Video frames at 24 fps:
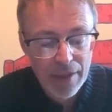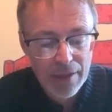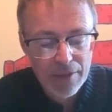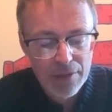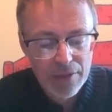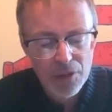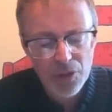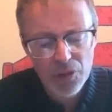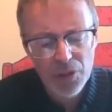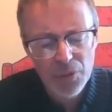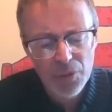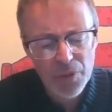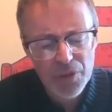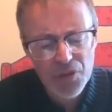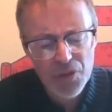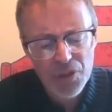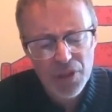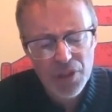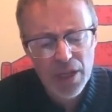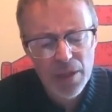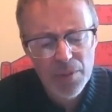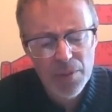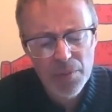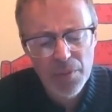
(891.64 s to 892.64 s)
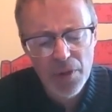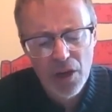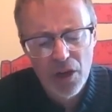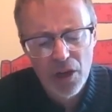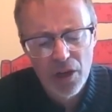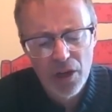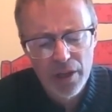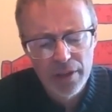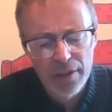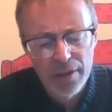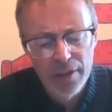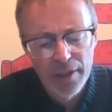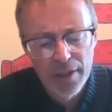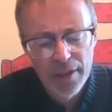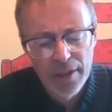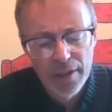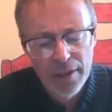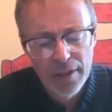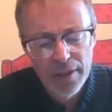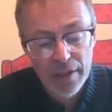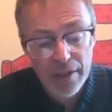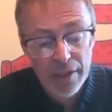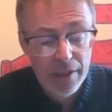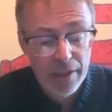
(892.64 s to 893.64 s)
the only ones that come are
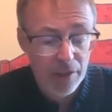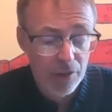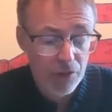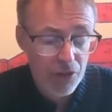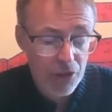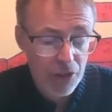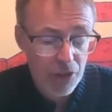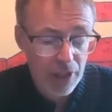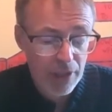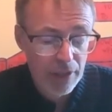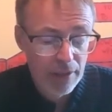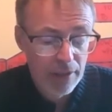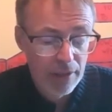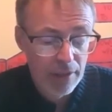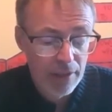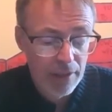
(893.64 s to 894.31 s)
guilty,